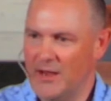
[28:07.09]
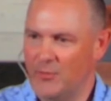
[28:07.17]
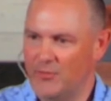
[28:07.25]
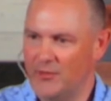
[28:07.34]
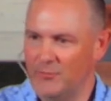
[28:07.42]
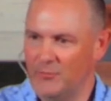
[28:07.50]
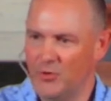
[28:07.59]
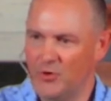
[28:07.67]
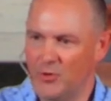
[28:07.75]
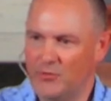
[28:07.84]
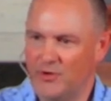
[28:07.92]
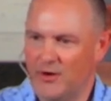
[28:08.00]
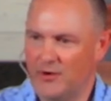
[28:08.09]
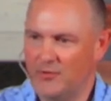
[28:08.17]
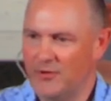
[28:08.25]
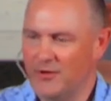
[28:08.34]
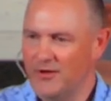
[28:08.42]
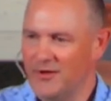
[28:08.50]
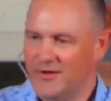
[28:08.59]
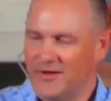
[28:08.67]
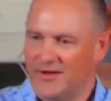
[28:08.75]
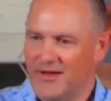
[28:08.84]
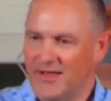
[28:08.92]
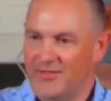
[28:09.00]
out with them. Don't go there.
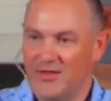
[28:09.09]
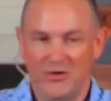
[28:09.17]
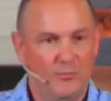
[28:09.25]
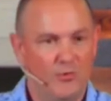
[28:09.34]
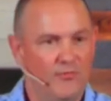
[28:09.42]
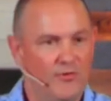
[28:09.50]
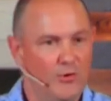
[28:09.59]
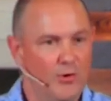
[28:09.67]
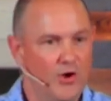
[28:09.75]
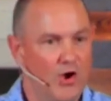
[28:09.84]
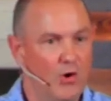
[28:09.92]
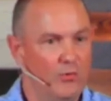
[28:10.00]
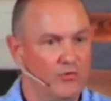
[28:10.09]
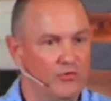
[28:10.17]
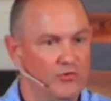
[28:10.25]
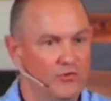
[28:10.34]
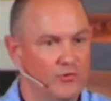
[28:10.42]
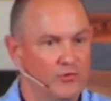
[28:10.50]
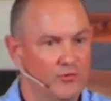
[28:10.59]
And then you move into a coach.